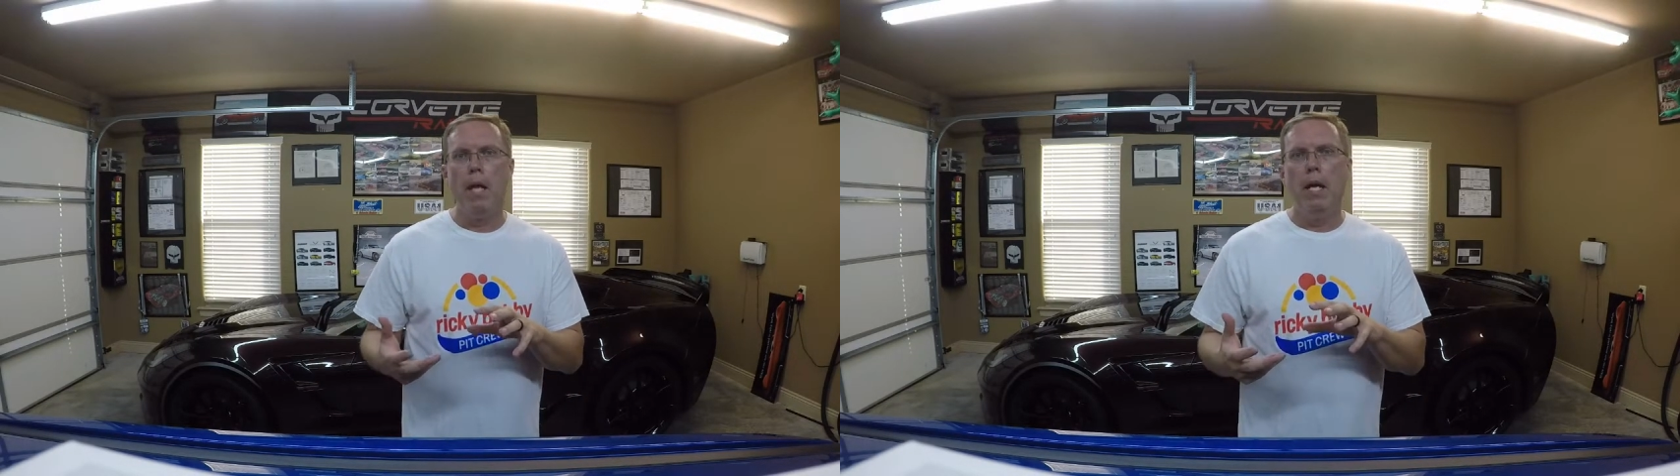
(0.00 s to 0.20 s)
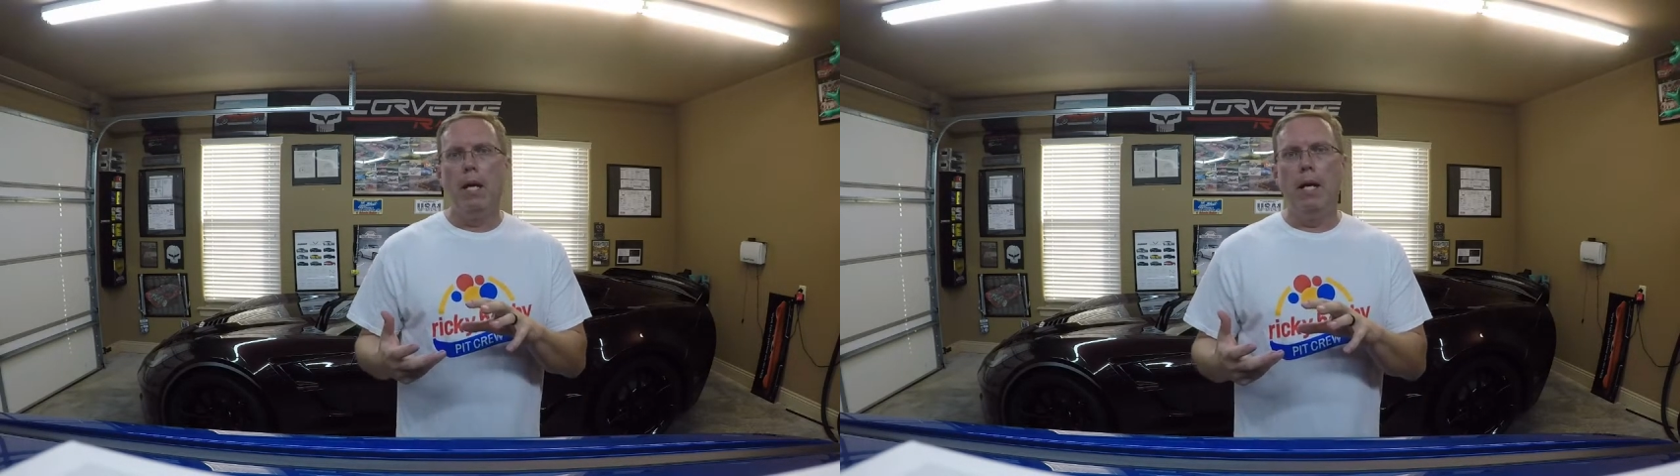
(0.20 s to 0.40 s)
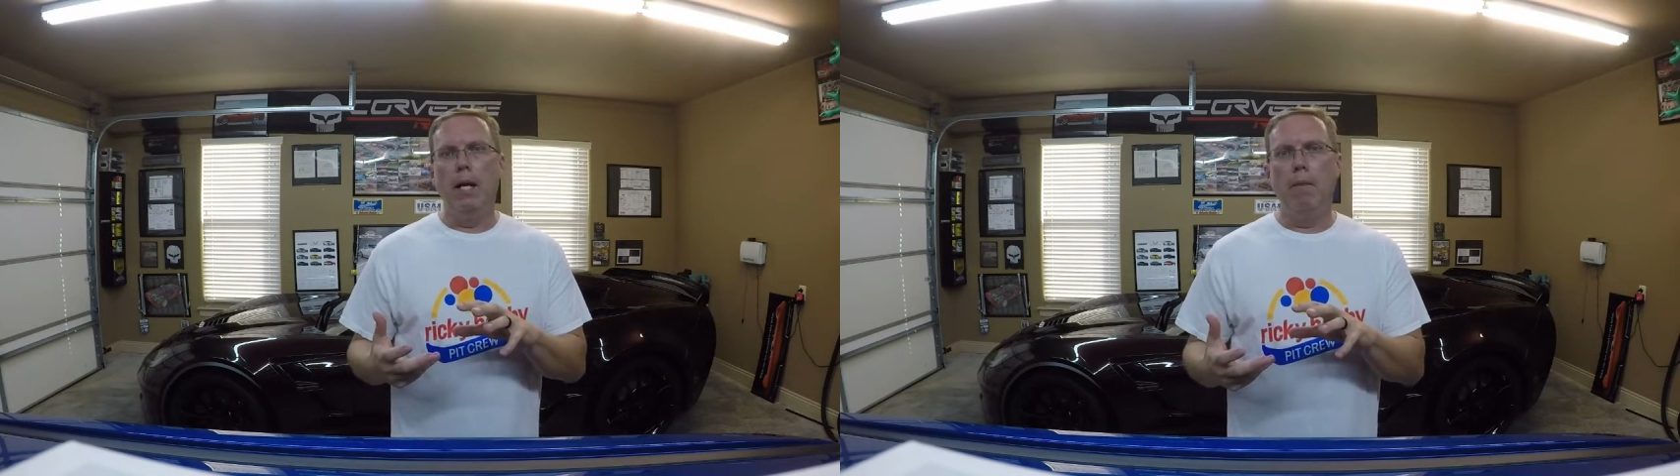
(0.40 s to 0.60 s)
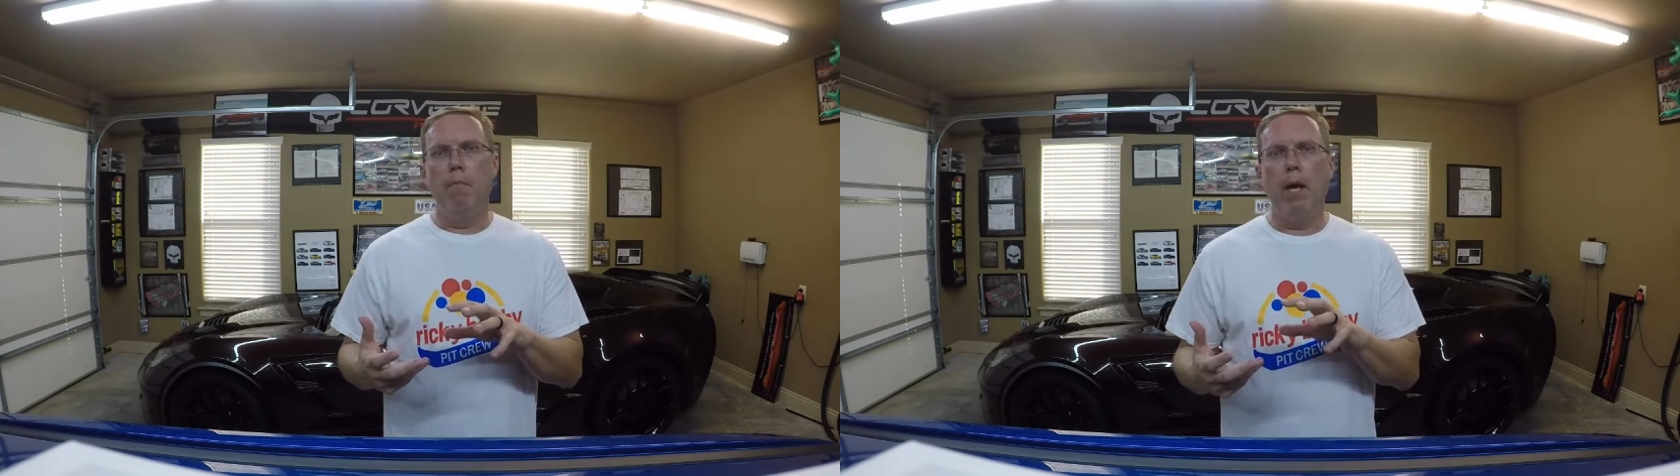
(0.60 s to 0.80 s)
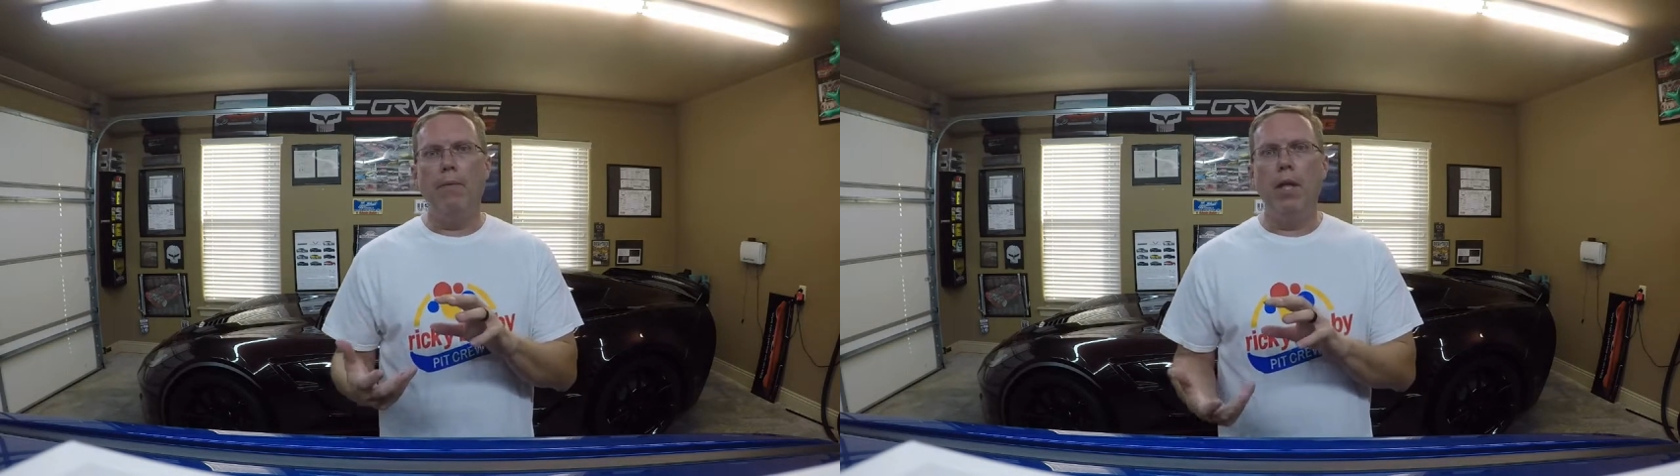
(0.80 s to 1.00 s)

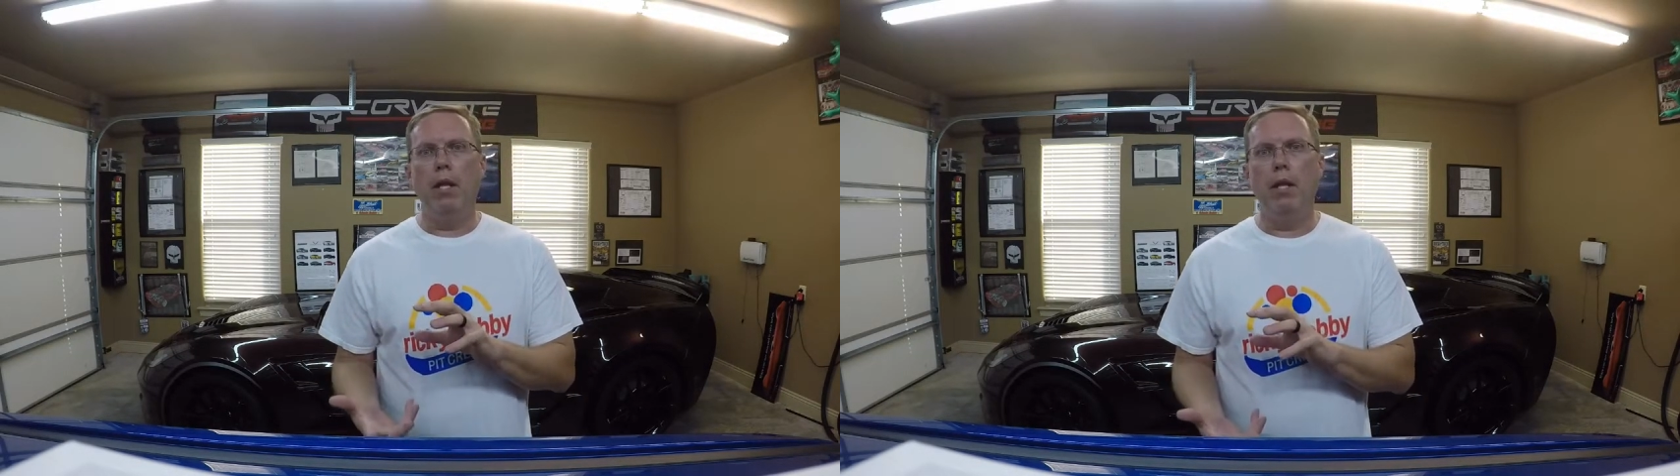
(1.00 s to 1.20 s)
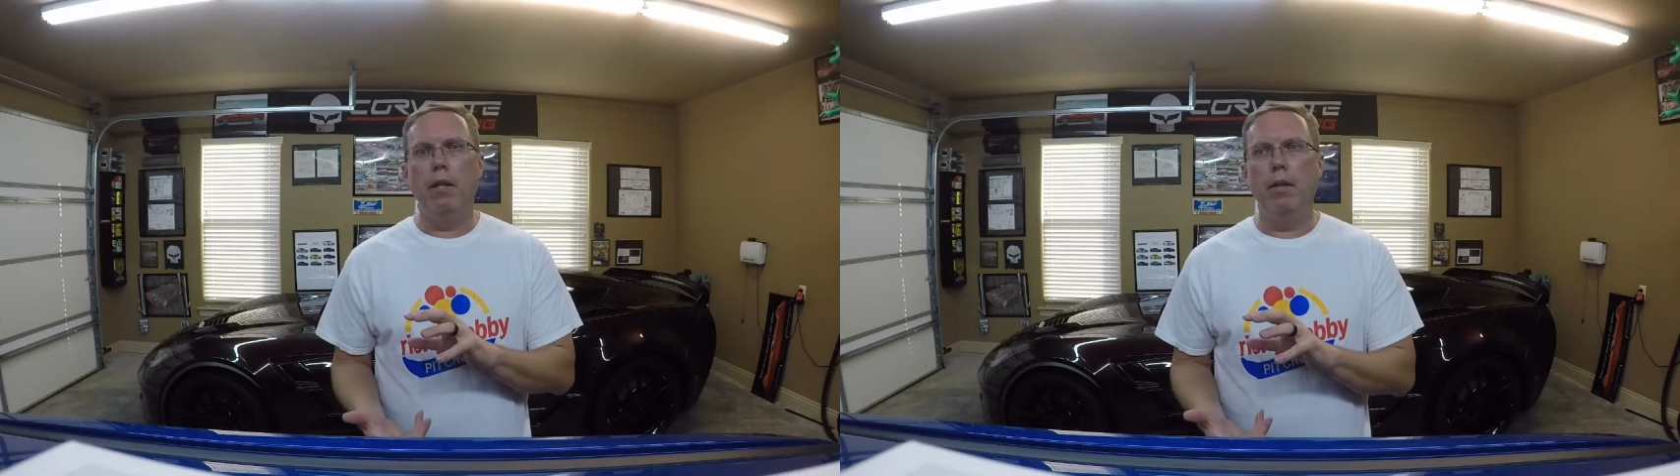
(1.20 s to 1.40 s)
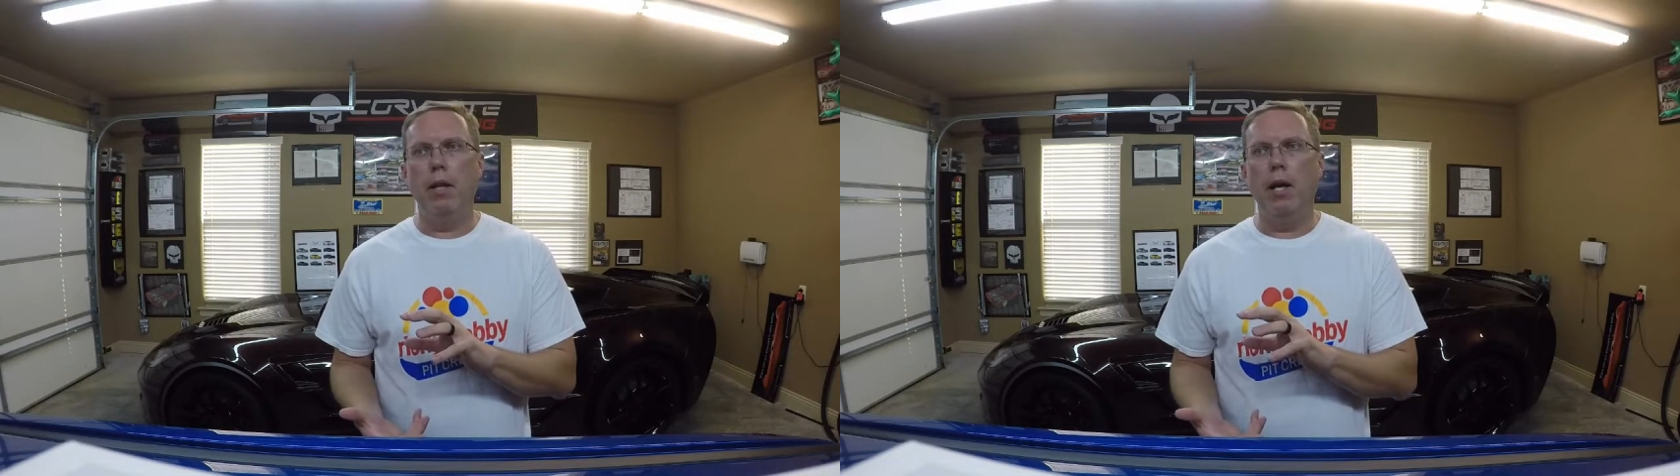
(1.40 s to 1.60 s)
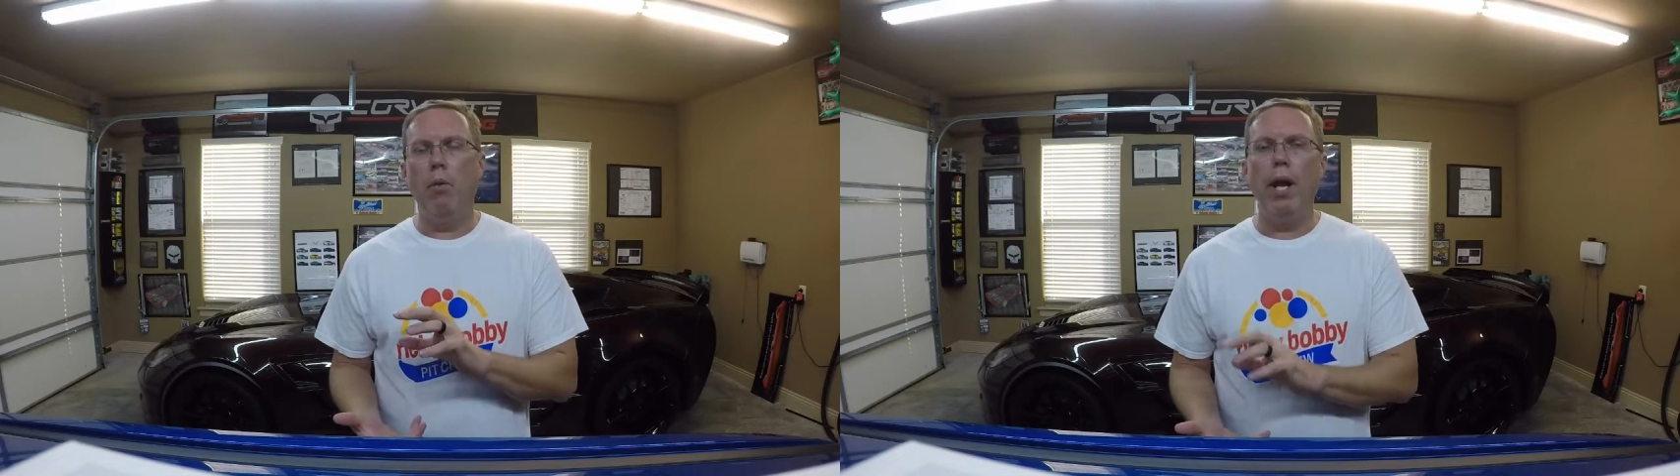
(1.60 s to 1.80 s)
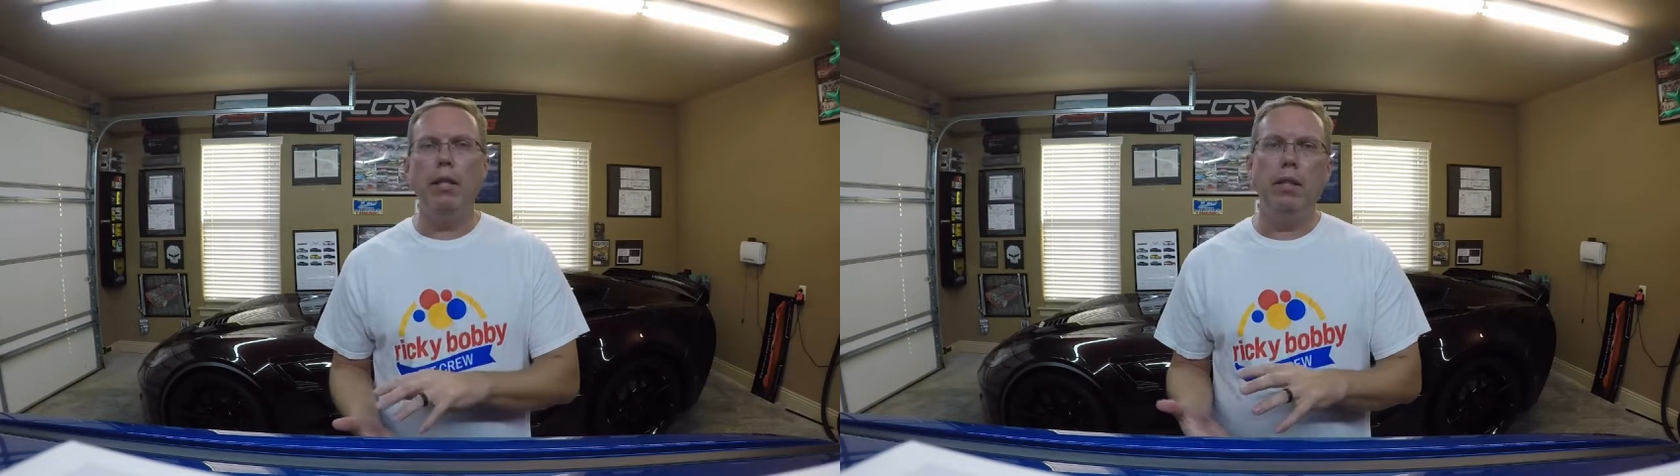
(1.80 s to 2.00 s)
And then I
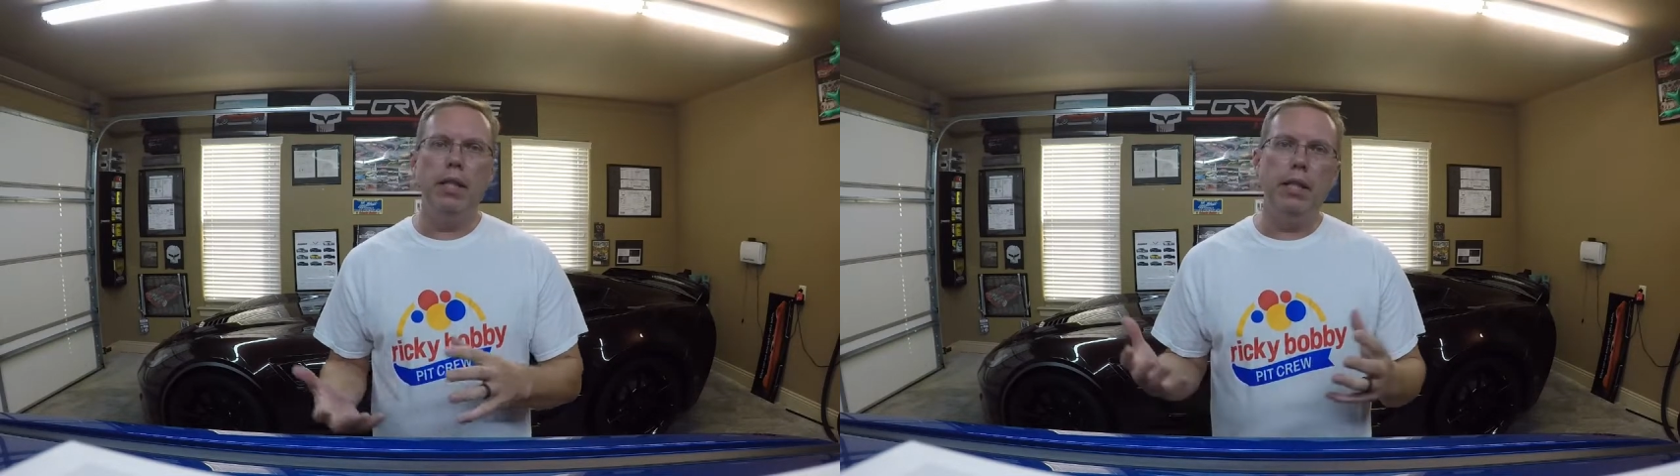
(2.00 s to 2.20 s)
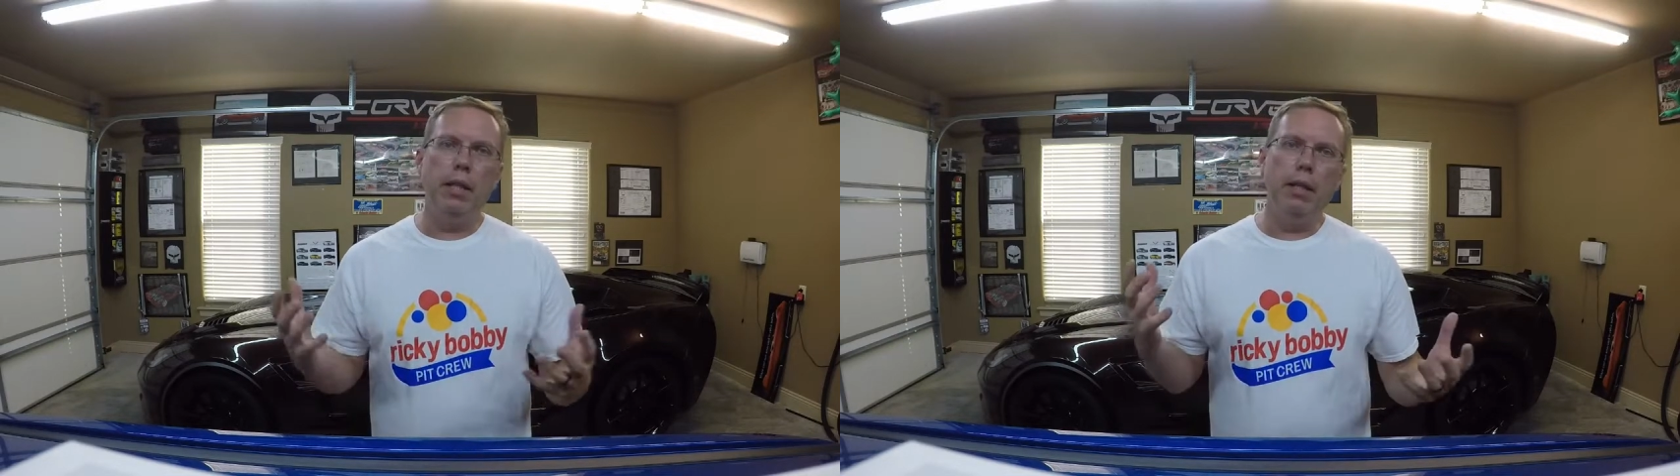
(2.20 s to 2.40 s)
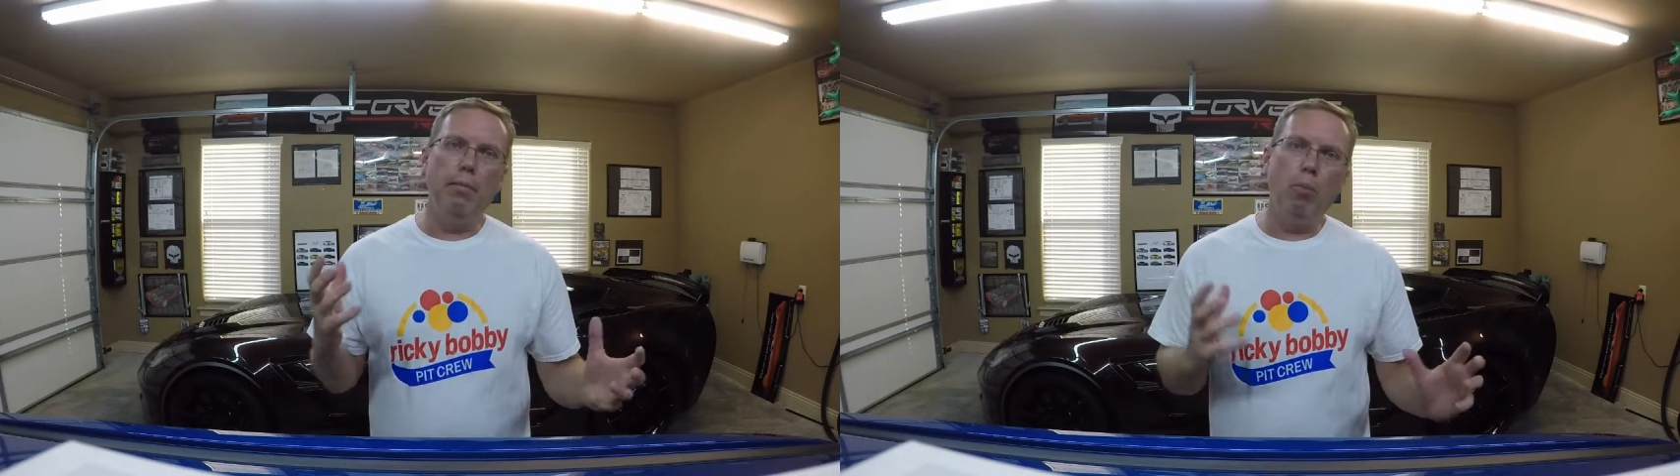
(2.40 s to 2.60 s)
weighed the